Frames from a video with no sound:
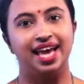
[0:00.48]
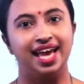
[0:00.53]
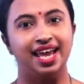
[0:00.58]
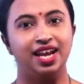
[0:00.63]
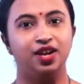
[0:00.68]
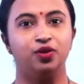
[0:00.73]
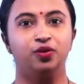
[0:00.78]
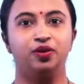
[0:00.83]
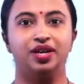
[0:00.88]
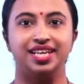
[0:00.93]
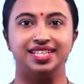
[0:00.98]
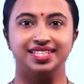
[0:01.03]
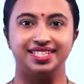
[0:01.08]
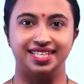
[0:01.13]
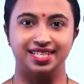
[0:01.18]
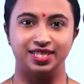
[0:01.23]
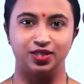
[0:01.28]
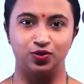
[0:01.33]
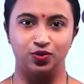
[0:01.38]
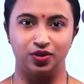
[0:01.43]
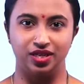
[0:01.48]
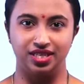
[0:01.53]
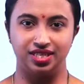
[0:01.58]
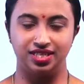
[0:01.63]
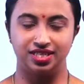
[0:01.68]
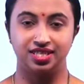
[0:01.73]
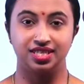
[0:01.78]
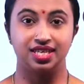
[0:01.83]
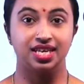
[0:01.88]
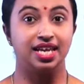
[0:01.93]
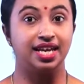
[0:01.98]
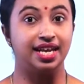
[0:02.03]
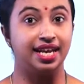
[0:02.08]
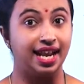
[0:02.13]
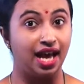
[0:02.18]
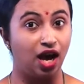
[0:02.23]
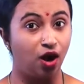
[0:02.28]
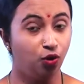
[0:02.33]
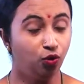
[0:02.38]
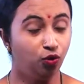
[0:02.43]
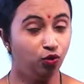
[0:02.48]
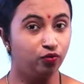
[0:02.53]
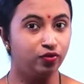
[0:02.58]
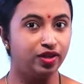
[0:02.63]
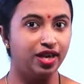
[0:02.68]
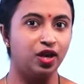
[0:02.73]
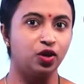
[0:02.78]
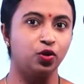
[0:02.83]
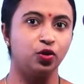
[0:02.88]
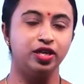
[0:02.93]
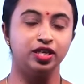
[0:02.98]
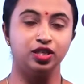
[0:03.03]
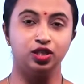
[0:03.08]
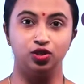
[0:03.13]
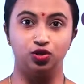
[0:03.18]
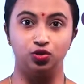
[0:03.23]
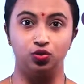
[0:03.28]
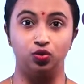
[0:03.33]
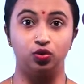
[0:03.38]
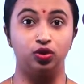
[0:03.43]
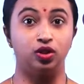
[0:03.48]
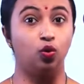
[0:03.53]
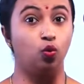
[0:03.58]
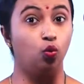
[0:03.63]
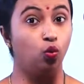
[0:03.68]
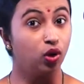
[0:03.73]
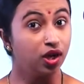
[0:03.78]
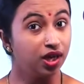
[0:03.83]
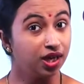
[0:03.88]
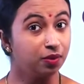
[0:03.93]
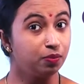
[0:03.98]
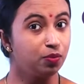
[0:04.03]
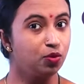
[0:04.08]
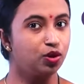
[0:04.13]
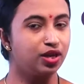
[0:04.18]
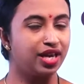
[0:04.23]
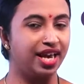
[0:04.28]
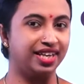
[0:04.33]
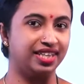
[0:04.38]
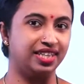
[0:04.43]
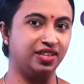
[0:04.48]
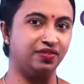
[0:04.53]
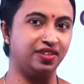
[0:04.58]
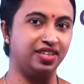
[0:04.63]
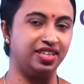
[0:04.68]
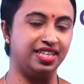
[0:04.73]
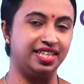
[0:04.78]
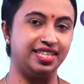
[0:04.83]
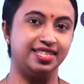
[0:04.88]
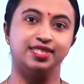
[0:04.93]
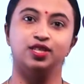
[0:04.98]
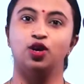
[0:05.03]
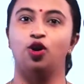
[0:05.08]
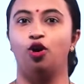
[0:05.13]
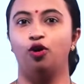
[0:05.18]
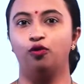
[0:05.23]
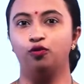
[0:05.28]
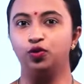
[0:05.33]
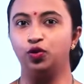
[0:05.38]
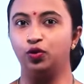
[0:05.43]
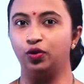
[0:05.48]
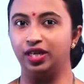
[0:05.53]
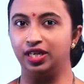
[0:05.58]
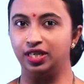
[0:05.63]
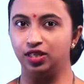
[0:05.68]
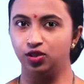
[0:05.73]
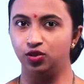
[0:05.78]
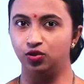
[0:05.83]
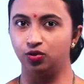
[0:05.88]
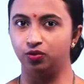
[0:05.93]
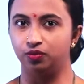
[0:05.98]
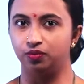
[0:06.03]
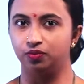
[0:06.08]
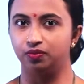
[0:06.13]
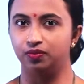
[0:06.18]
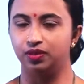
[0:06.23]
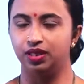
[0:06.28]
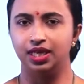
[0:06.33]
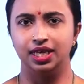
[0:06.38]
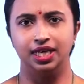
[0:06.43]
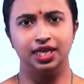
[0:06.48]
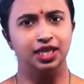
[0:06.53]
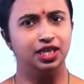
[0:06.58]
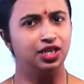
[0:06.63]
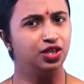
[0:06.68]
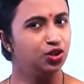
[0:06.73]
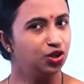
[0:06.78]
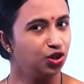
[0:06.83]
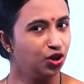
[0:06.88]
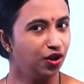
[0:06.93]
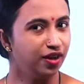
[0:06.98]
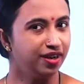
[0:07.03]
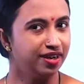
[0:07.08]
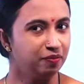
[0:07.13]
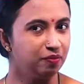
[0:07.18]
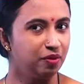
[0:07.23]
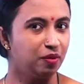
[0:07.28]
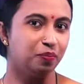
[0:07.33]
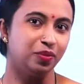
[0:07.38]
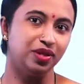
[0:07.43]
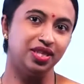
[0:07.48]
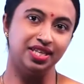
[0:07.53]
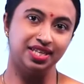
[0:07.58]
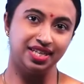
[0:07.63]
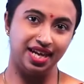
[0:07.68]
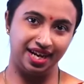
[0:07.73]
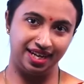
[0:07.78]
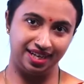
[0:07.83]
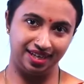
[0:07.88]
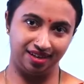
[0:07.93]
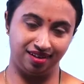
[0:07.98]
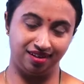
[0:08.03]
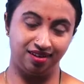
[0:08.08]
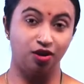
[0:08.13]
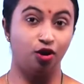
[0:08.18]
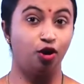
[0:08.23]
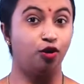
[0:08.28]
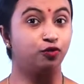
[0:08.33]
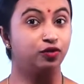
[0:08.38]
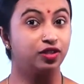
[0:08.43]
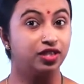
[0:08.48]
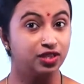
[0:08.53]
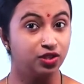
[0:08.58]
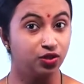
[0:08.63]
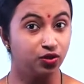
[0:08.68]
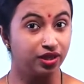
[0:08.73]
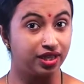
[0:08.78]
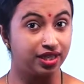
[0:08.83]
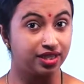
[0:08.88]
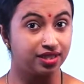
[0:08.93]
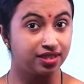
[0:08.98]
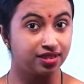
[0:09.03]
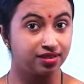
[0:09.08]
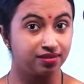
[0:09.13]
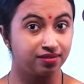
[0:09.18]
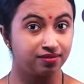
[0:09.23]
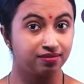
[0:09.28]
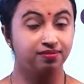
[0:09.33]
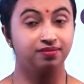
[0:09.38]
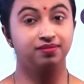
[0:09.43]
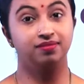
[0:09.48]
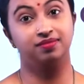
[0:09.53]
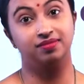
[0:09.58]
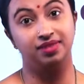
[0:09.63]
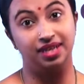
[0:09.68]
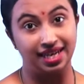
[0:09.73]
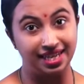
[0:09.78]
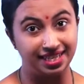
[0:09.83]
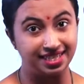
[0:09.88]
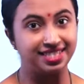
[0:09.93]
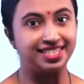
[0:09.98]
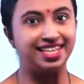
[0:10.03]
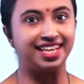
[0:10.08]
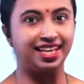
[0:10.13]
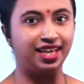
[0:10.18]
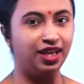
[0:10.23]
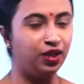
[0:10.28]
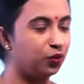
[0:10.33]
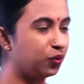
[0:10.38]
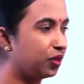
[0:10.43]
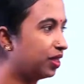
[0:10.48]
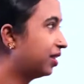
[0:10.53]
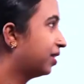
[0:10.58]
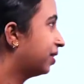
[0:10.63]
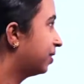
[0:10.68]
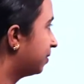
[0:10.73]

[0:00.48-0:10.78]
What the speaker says: Hello grade 6 students, now we are going to do the workbook activities of unit 2. Do you all remember the title of this unit? Let's take a look.